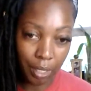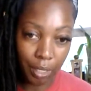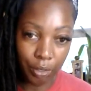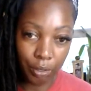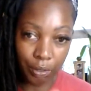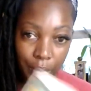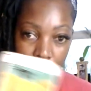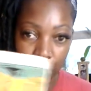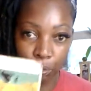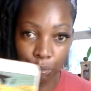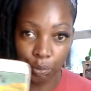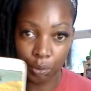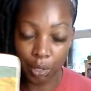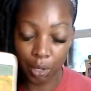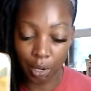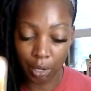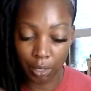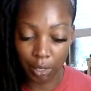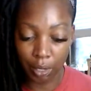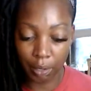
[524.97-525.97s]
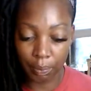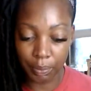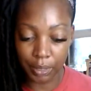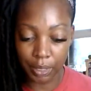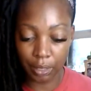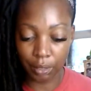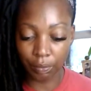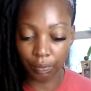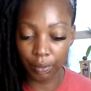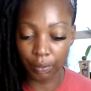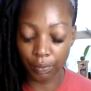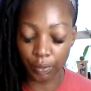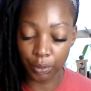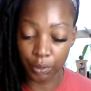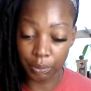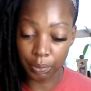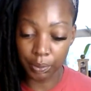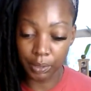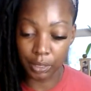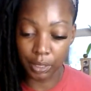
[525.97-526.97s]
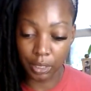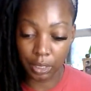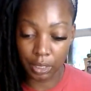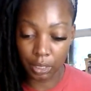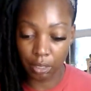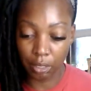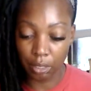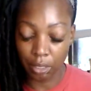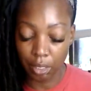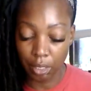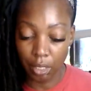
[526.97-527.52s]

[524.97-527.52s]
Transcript: The moon card comes in a reverse position.